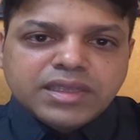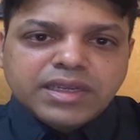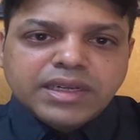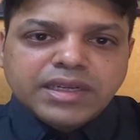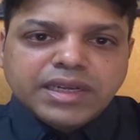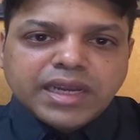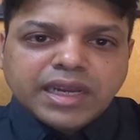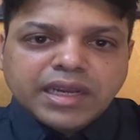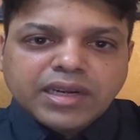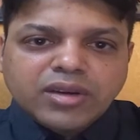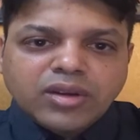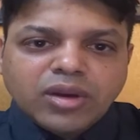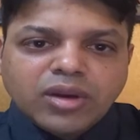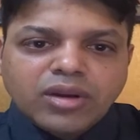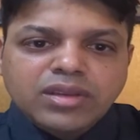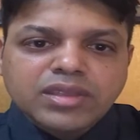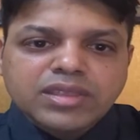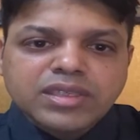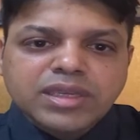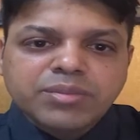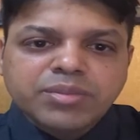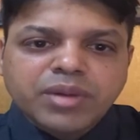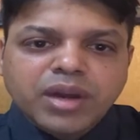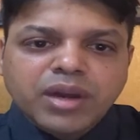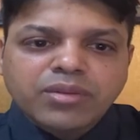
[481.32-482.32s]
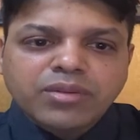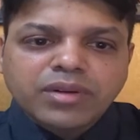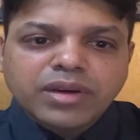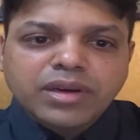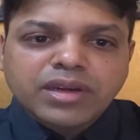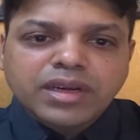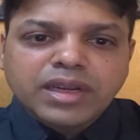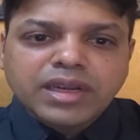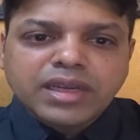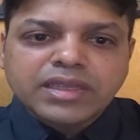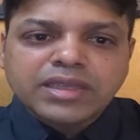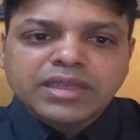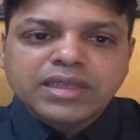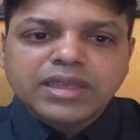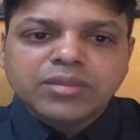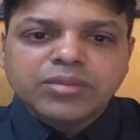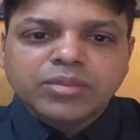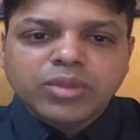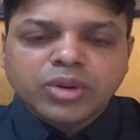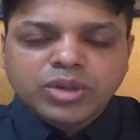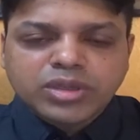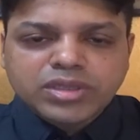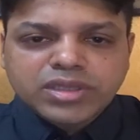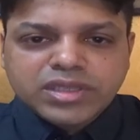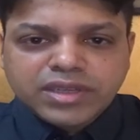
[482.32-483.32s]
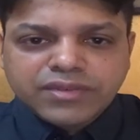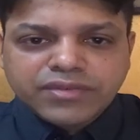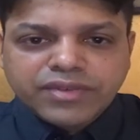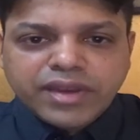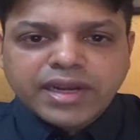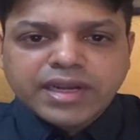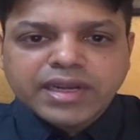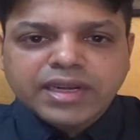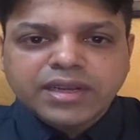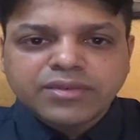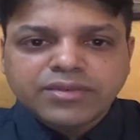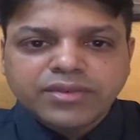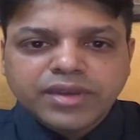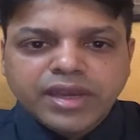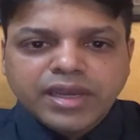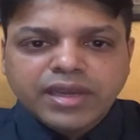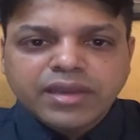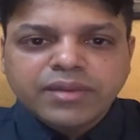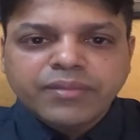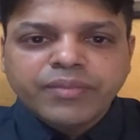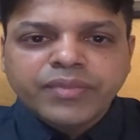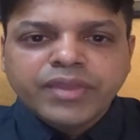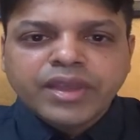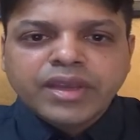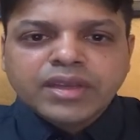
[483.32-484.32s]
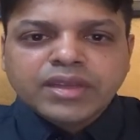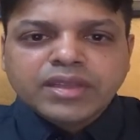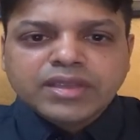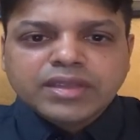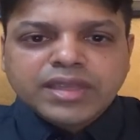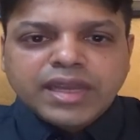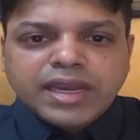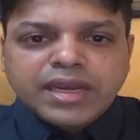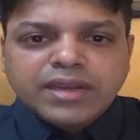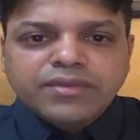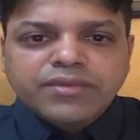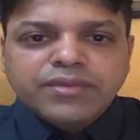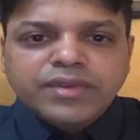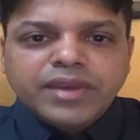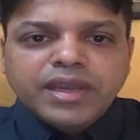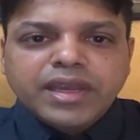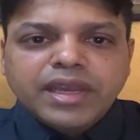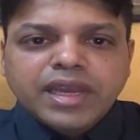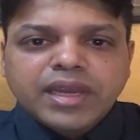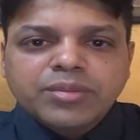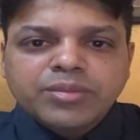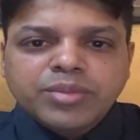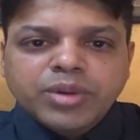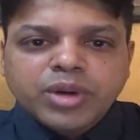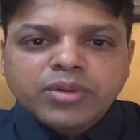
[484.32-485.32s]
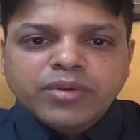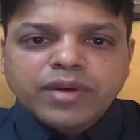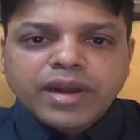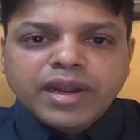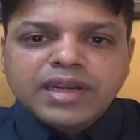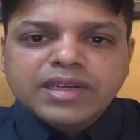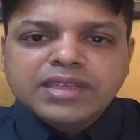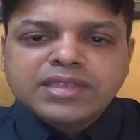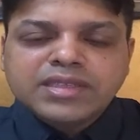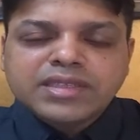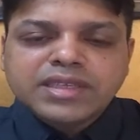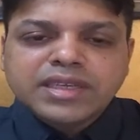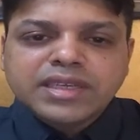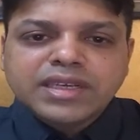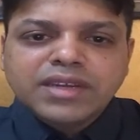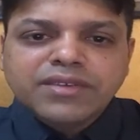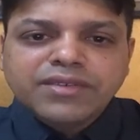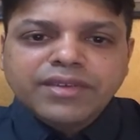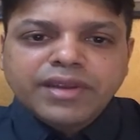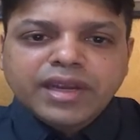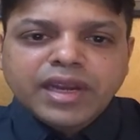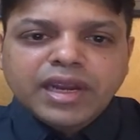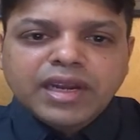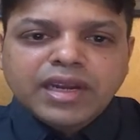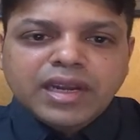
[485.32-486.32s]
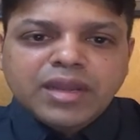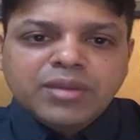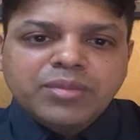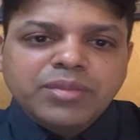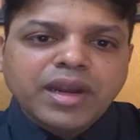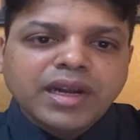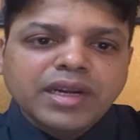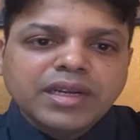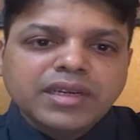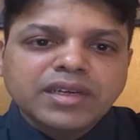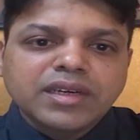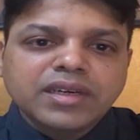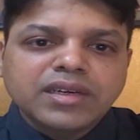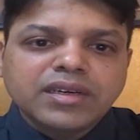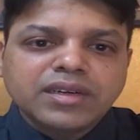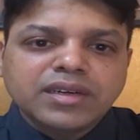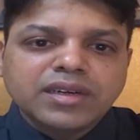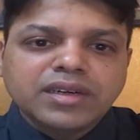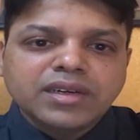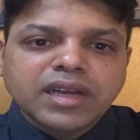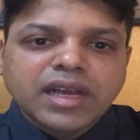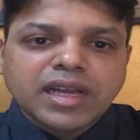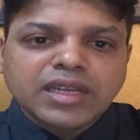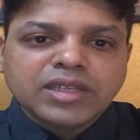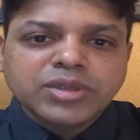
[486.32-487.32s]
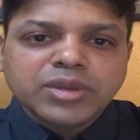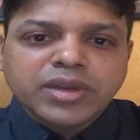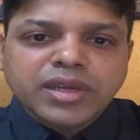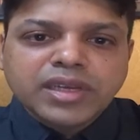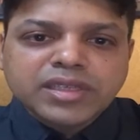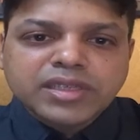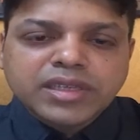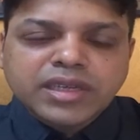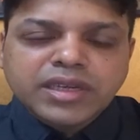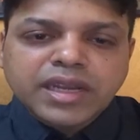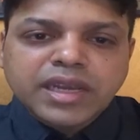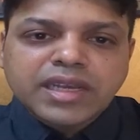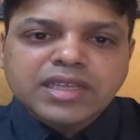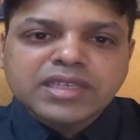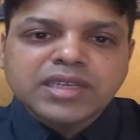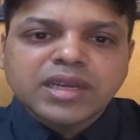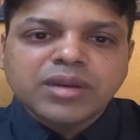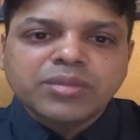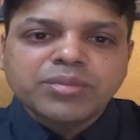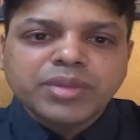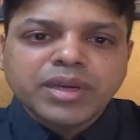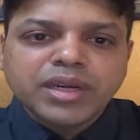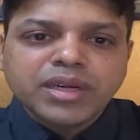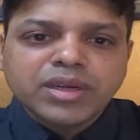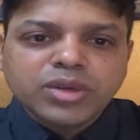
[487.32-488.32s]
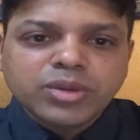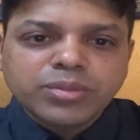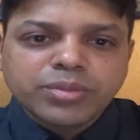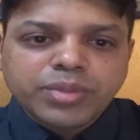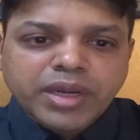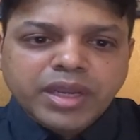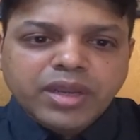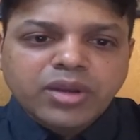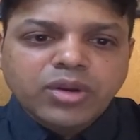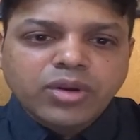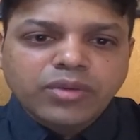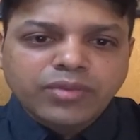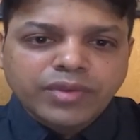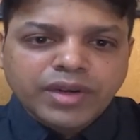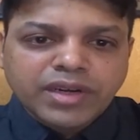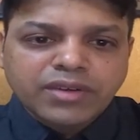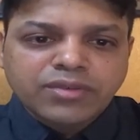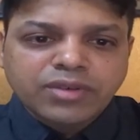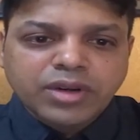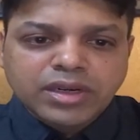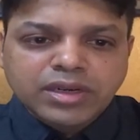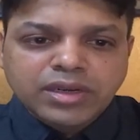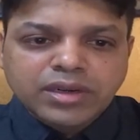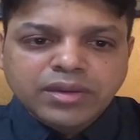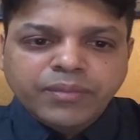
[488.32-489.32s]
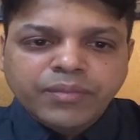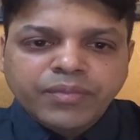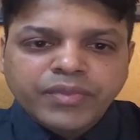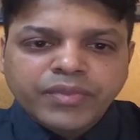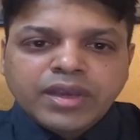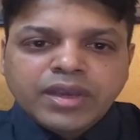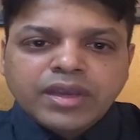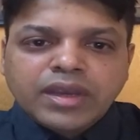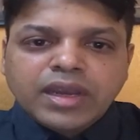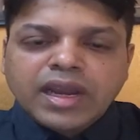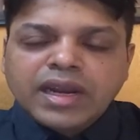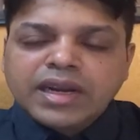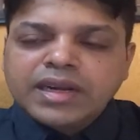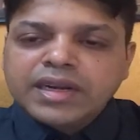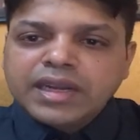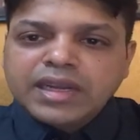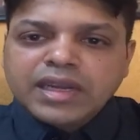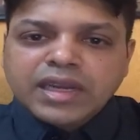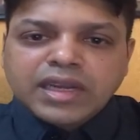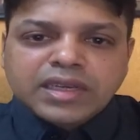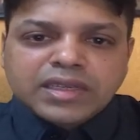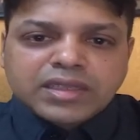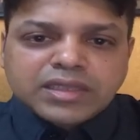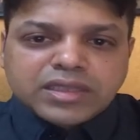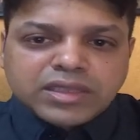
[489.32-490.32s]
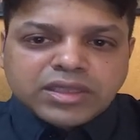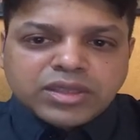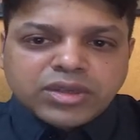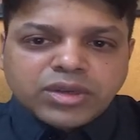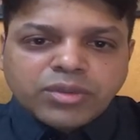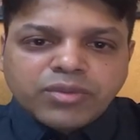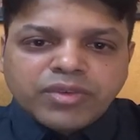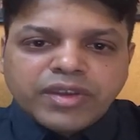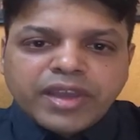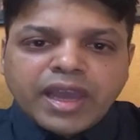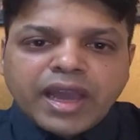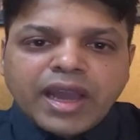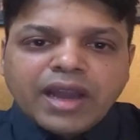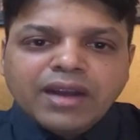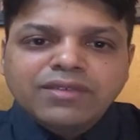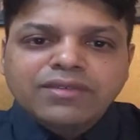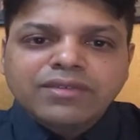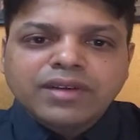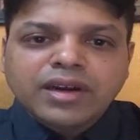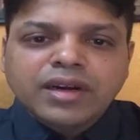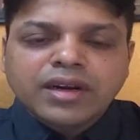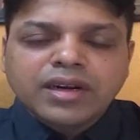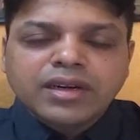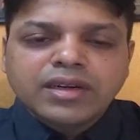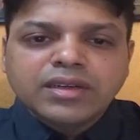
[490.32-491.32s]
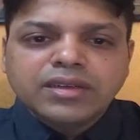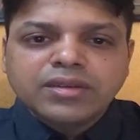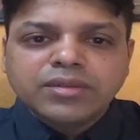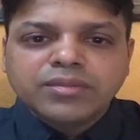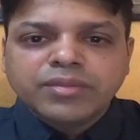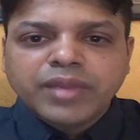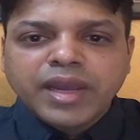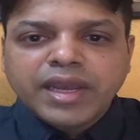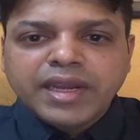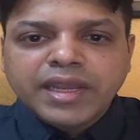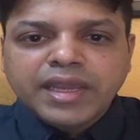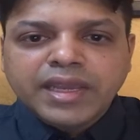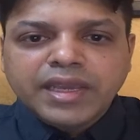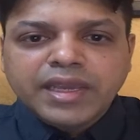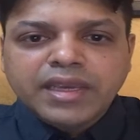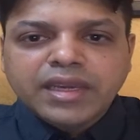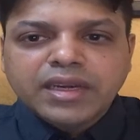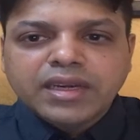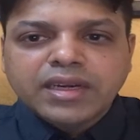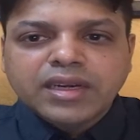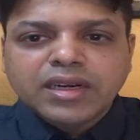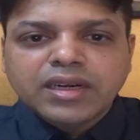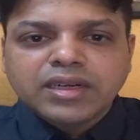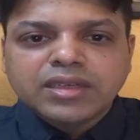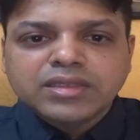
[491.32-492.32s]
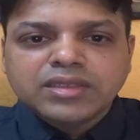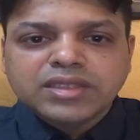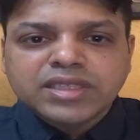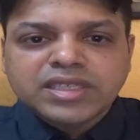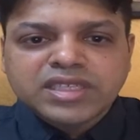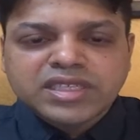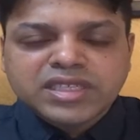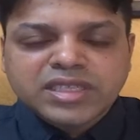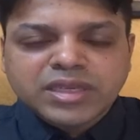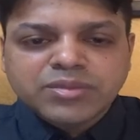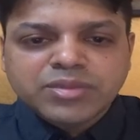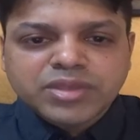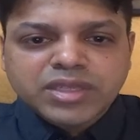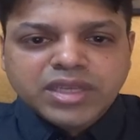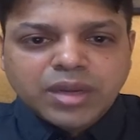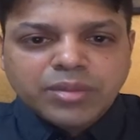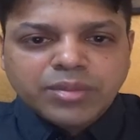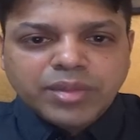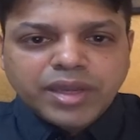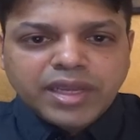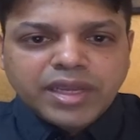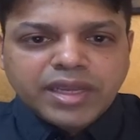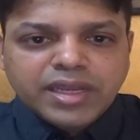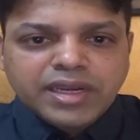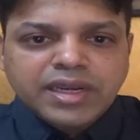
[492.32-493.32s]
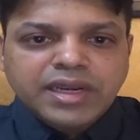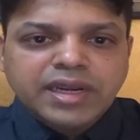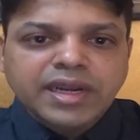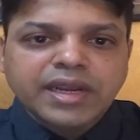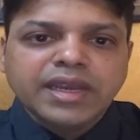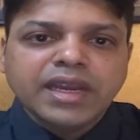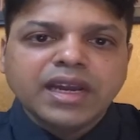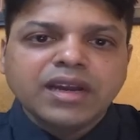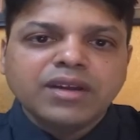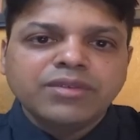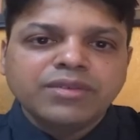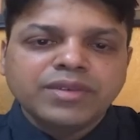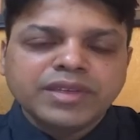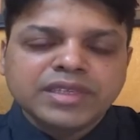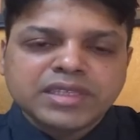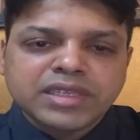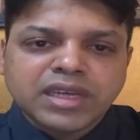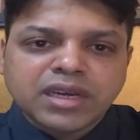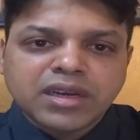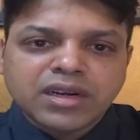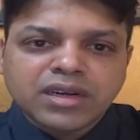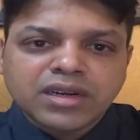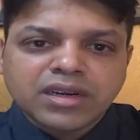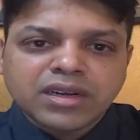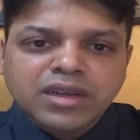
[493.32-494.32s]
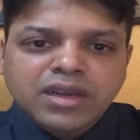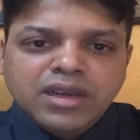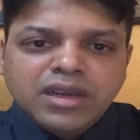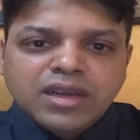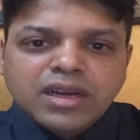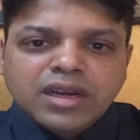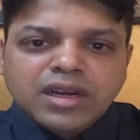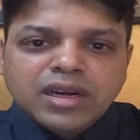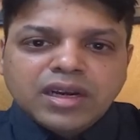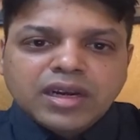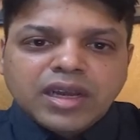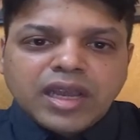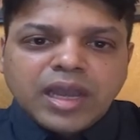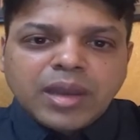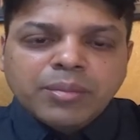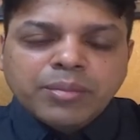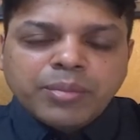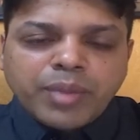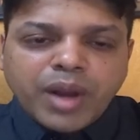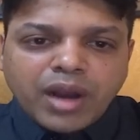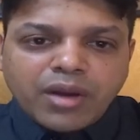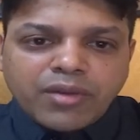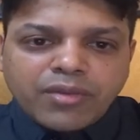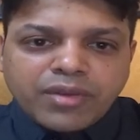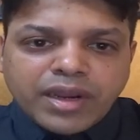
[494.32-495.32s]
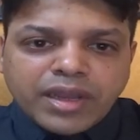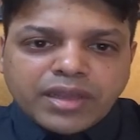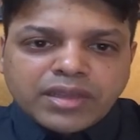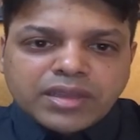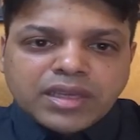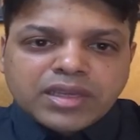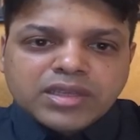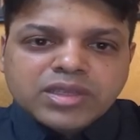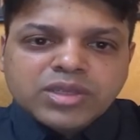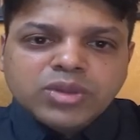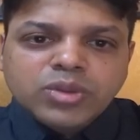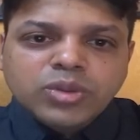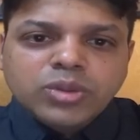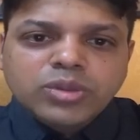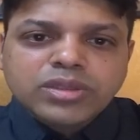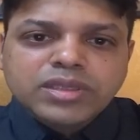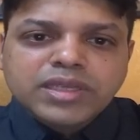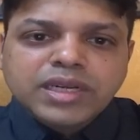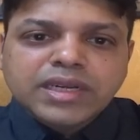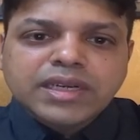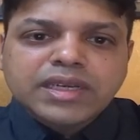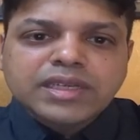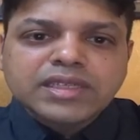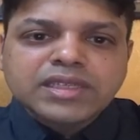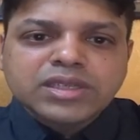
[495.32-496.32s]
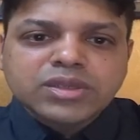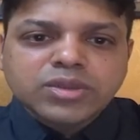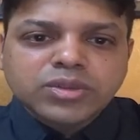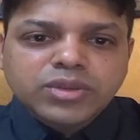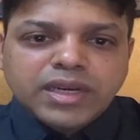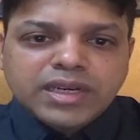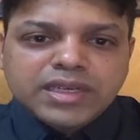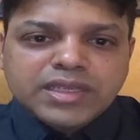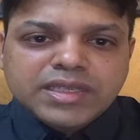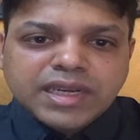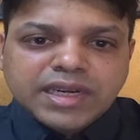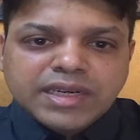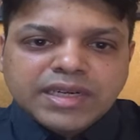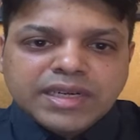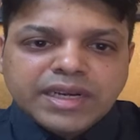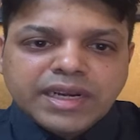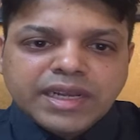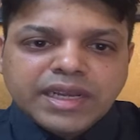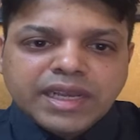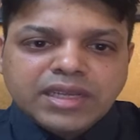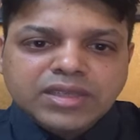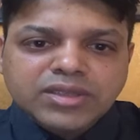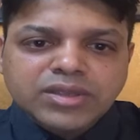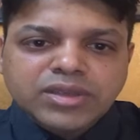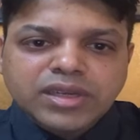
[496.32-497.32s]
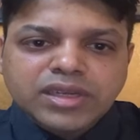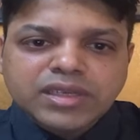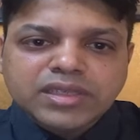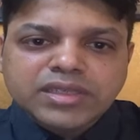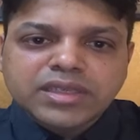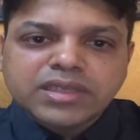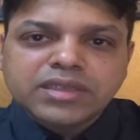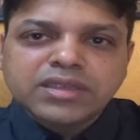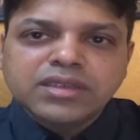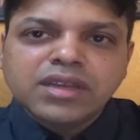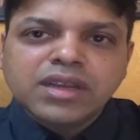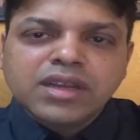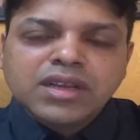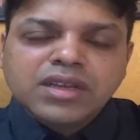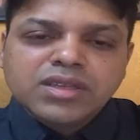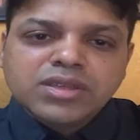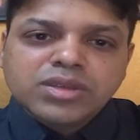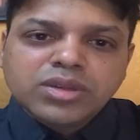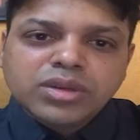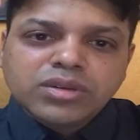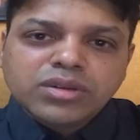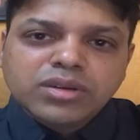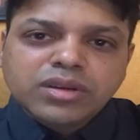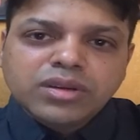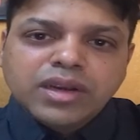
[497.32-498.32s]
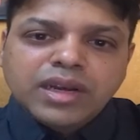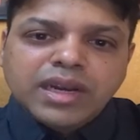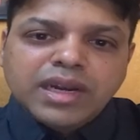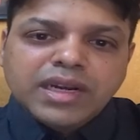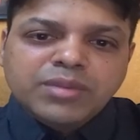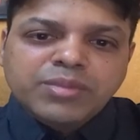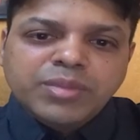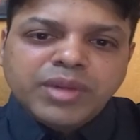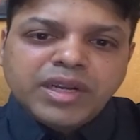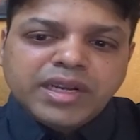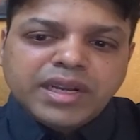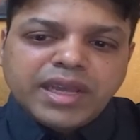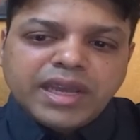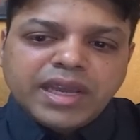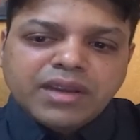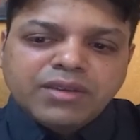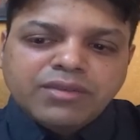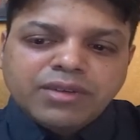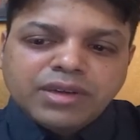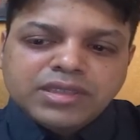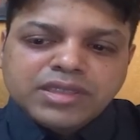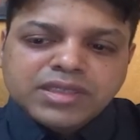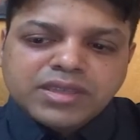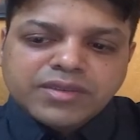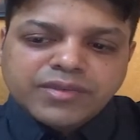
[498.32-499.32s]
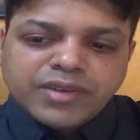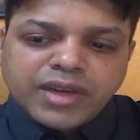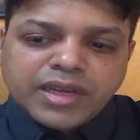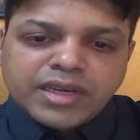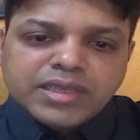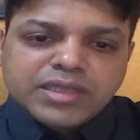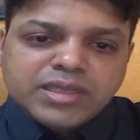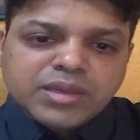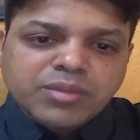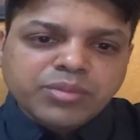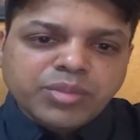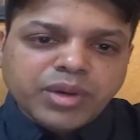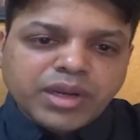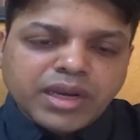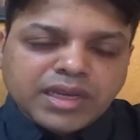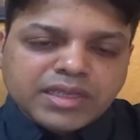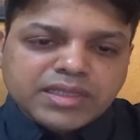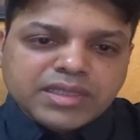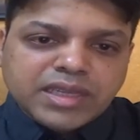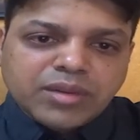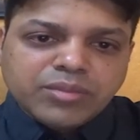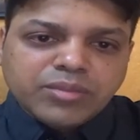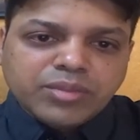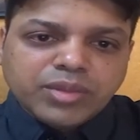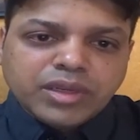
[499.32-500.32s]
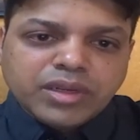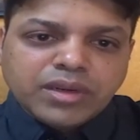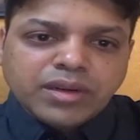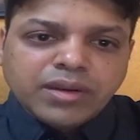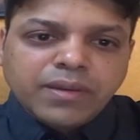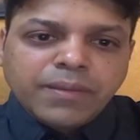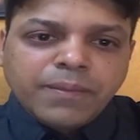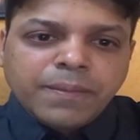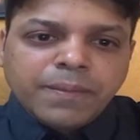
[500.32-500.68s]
the technology power in the most effective way, then we can provide significantly better uh, education as compared to pre-COVID world. And uh, you know, we have heard many uh, systems coming in India which are uh, empowering the schools at a student-centric education. So let me take one very simple example.